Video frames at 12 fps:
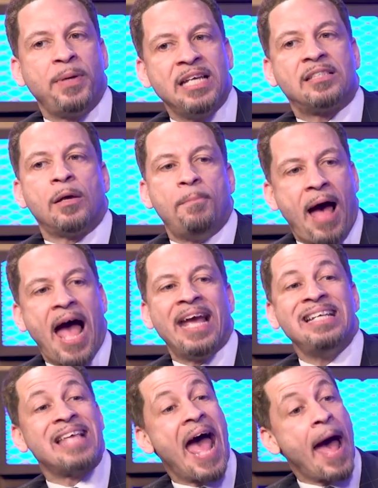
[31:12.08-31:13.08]
peace of mind,
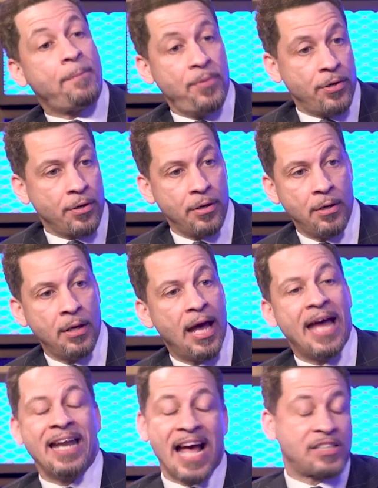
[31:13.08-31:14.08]
he's happier. Yeah,
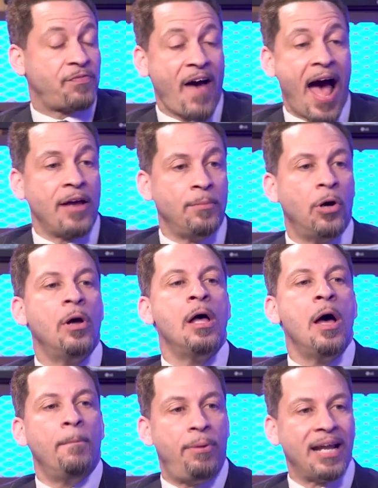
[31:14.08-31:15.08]
and that's valuable. And that
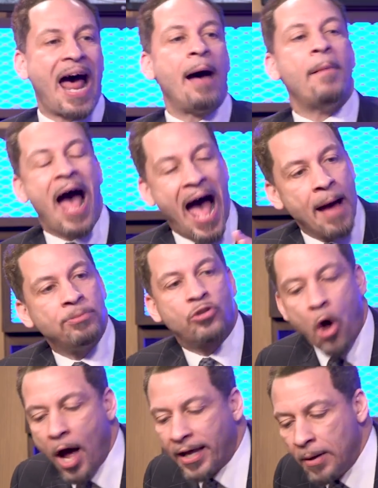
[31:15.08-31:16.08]
is but I'm, I'm
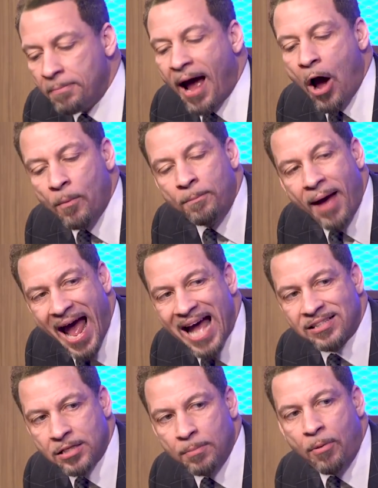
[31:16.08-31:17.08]
talking valuable. about
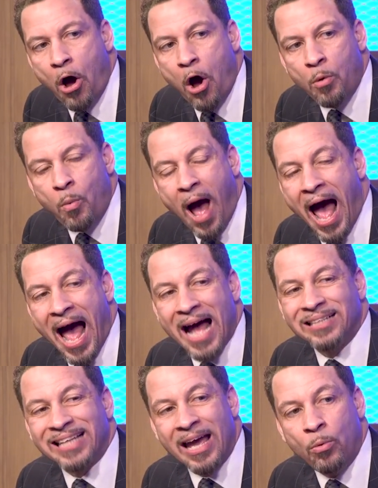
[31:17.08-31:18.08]
basketball
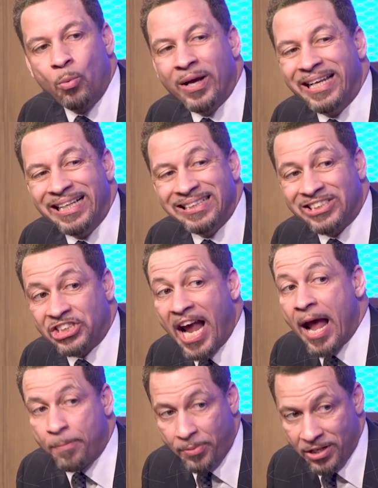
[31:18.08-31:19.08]
wise and winning
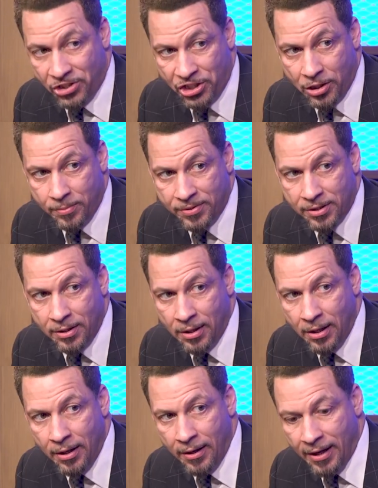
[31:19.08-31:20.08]
championships.
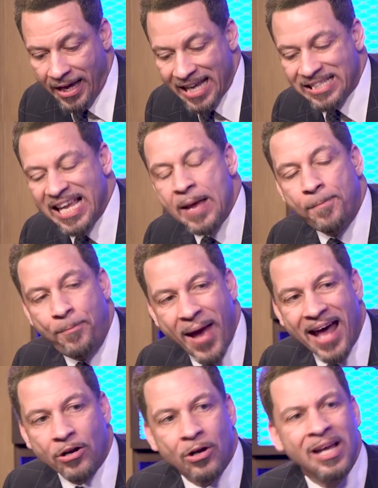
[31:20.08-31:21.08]
Is he
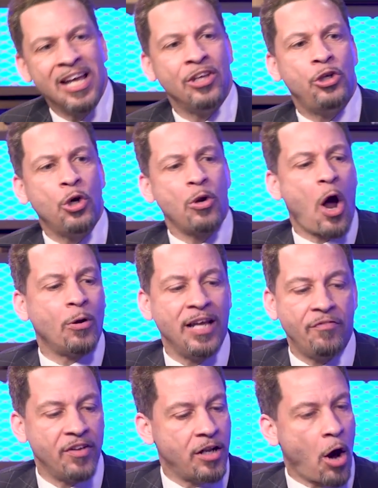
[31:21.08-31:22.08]
better? You don't
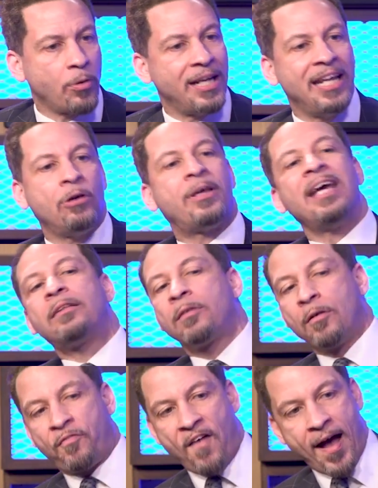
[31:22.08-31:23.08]
even know that he'll get
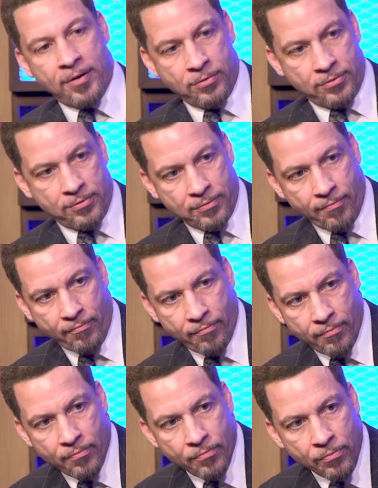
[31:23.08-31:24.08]
to the finals.
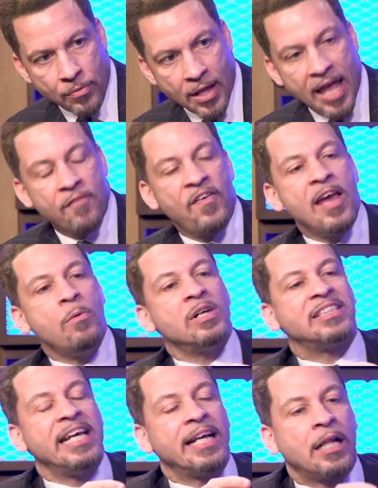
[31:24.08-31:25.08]
If he
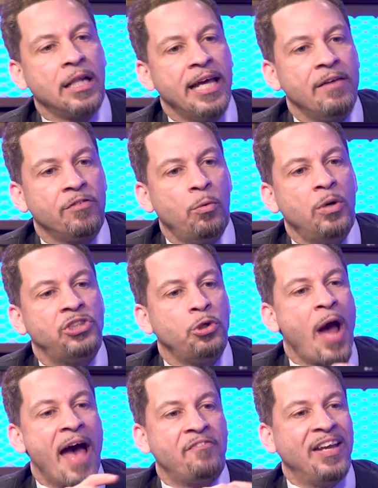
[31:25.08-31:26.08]
was in Cleveland, would it's, you have